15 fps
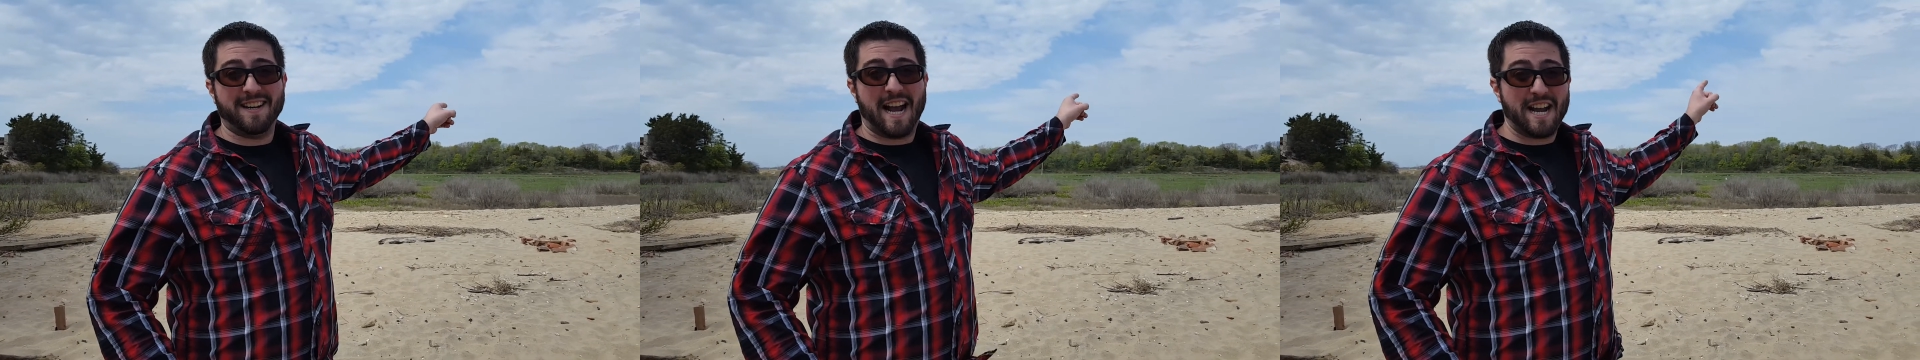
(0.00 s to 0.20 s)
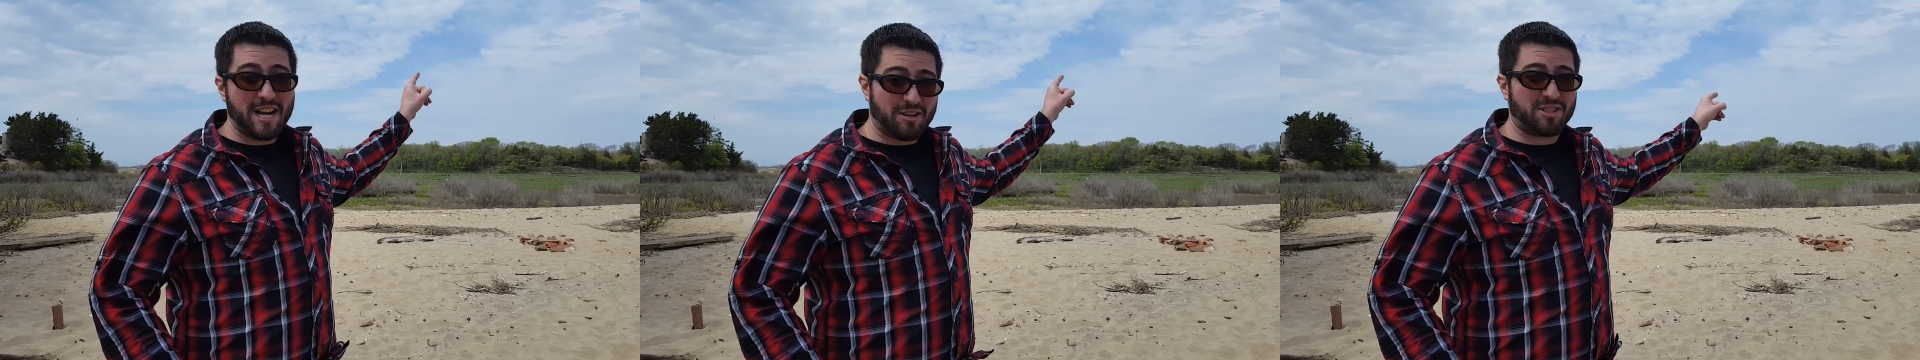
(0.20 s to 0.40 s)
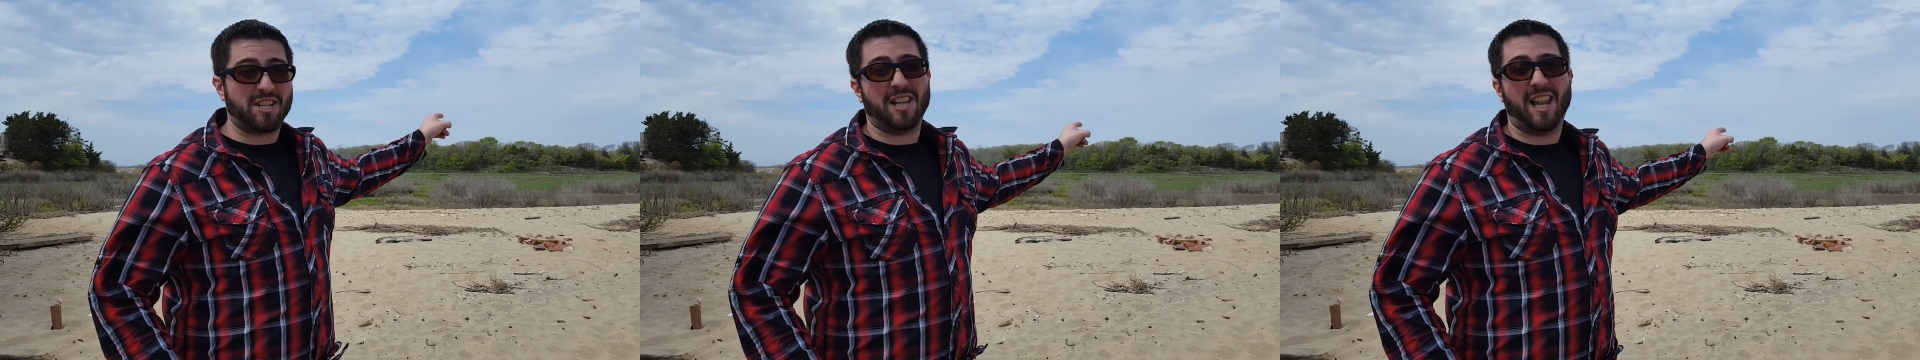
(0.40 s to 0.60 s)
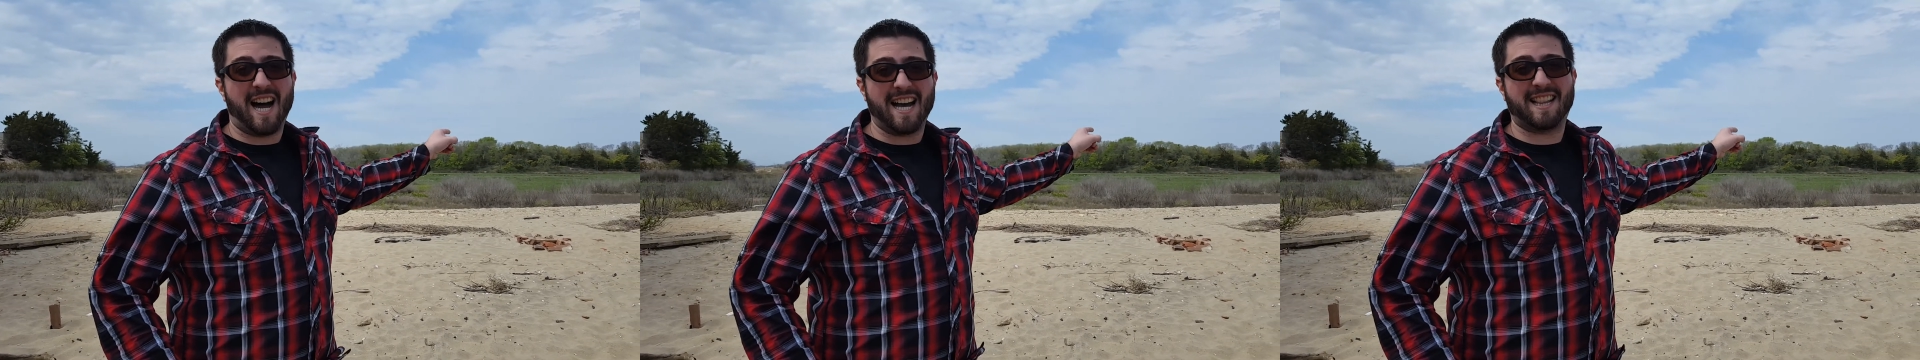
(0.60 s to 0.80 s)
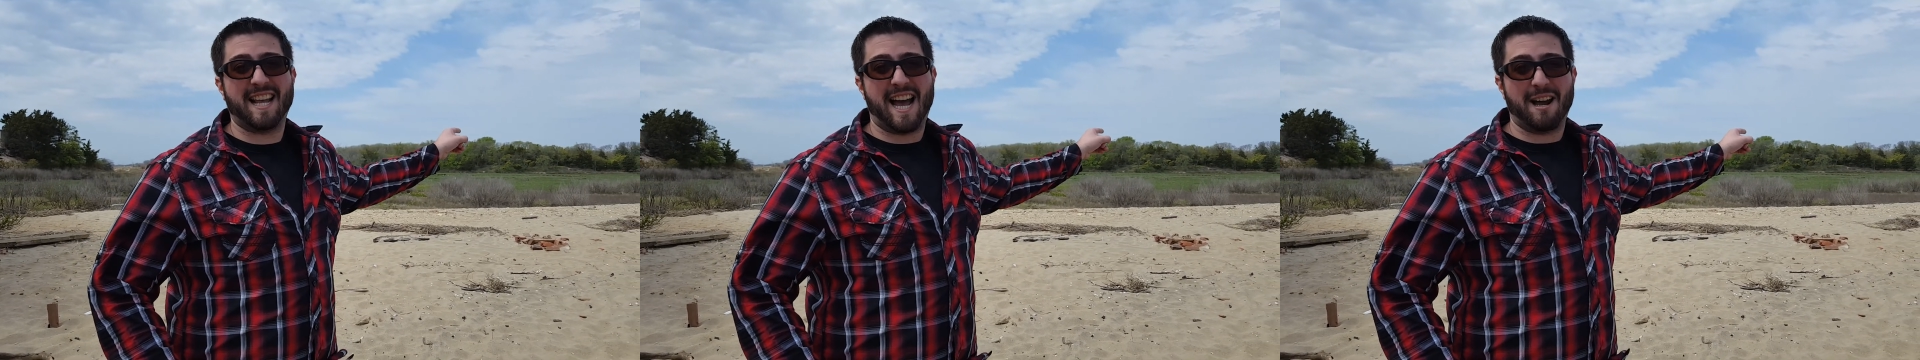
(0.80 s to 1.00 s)
And there's a
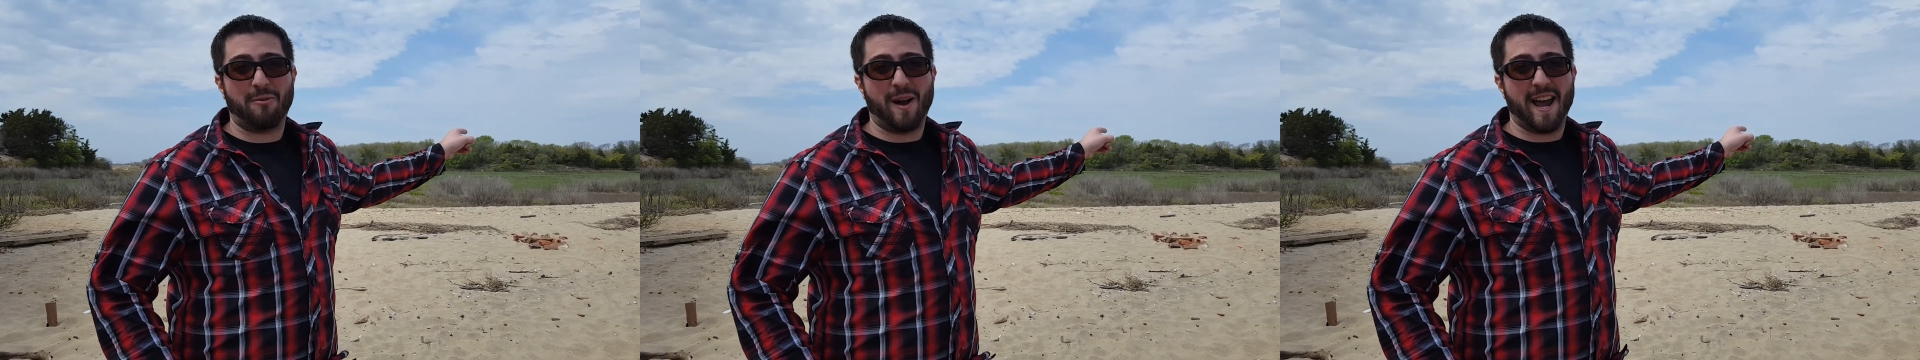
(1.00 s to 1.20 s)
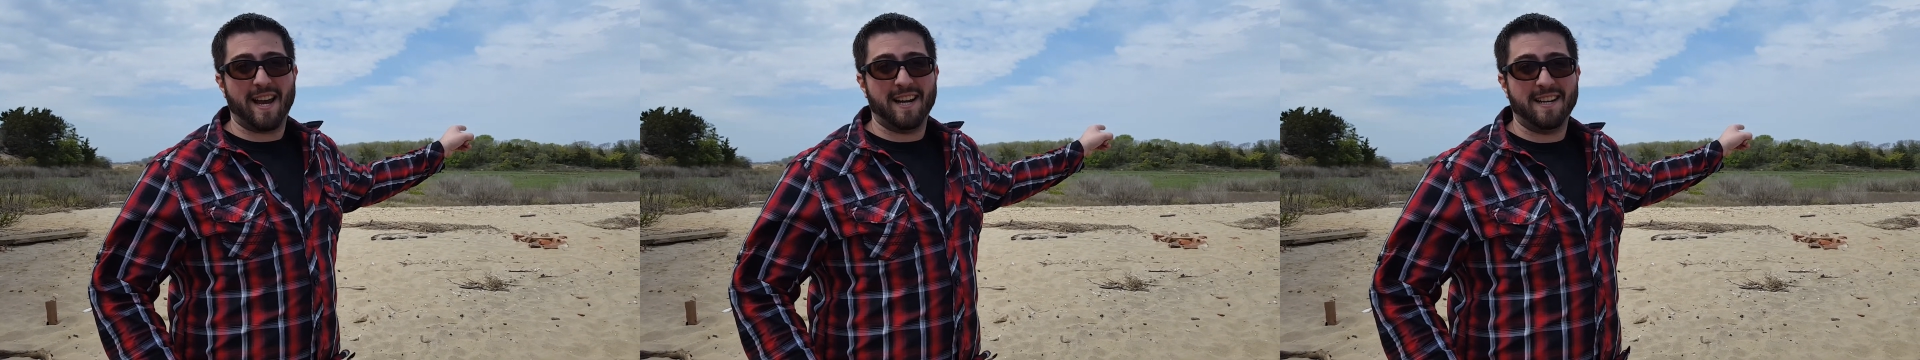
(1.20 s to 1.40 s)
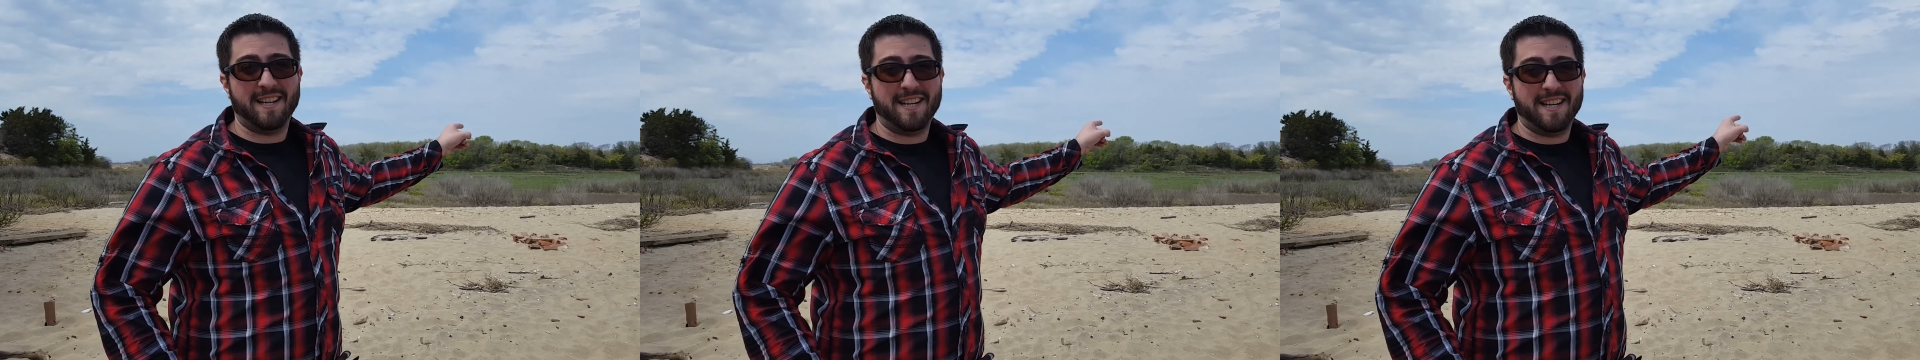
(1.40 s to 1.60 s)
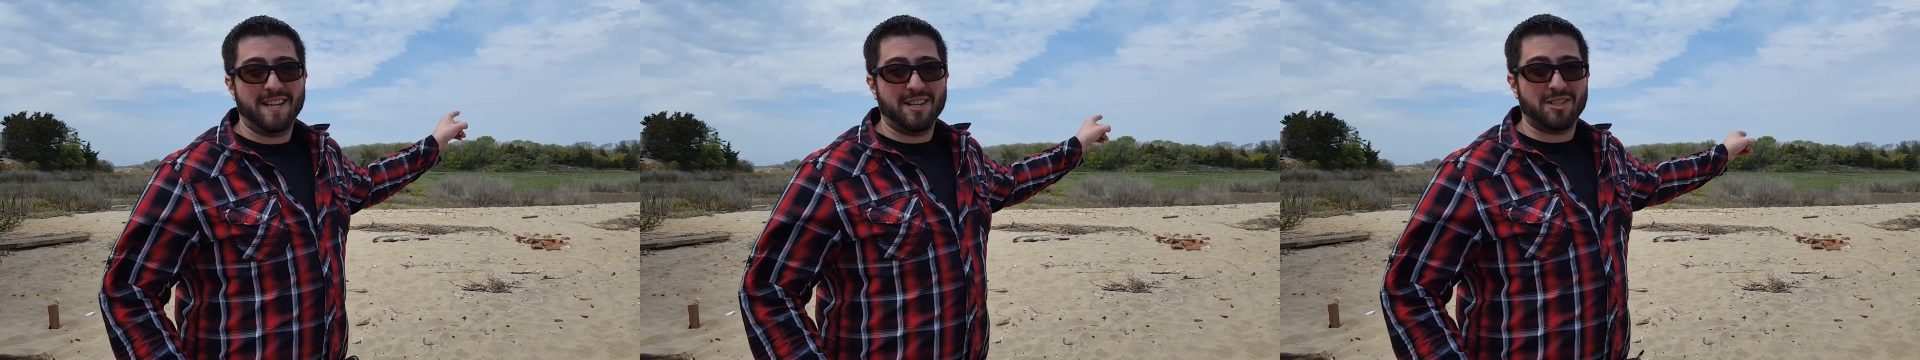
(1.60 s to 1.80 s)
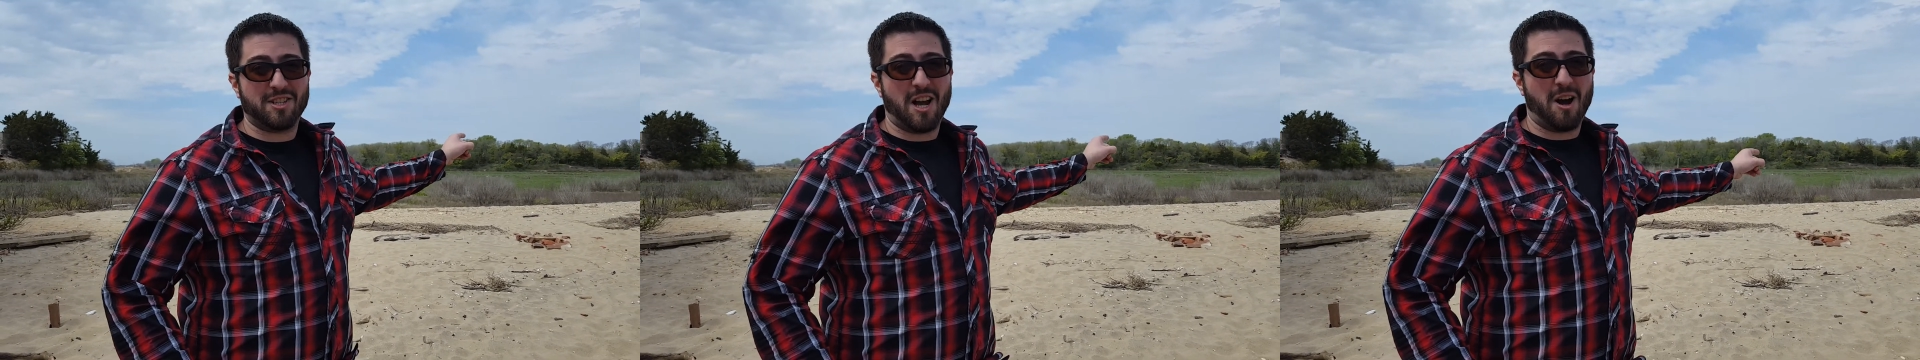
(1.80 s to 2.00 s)
lot that way.
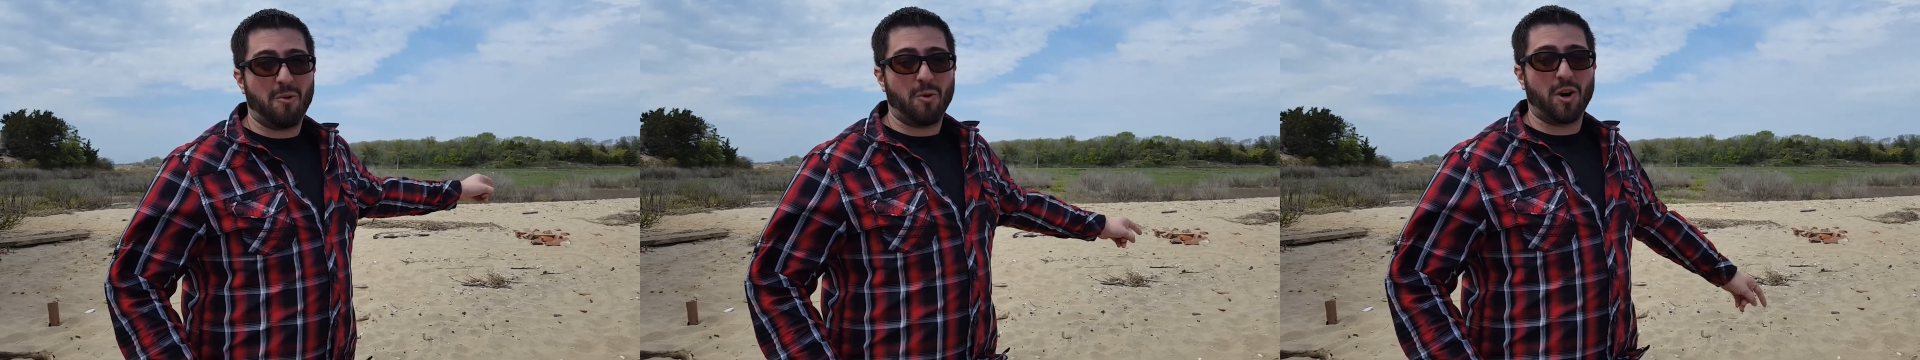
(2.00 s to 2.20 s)
So